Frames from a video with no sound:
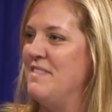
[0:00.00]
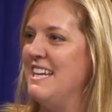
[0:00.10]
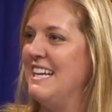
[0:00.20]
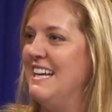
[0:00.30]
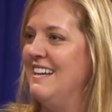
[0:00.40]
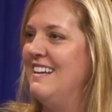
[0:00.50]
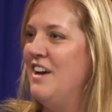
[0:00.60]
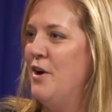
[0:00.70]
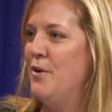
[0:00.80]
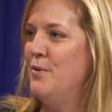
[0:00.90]
thinking,
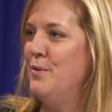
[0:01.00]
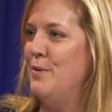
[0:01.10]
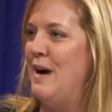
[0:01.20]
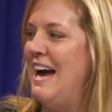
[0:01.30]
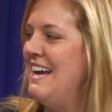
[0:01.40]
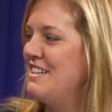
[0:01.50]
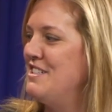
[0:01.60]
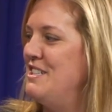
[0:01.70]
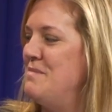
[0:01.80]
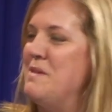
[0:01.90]
ooh, I
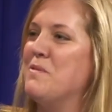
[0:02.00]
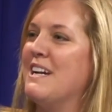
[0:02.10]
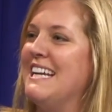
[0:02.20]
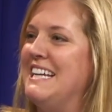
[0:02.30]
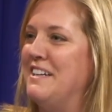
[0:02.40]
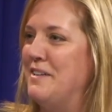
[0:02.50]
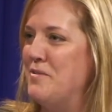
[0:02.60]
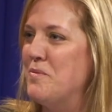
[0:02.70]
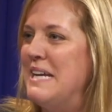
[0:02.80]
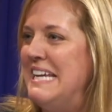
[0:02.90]
actually should be working here at
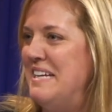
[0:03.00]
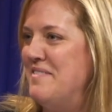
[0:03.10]
Weave.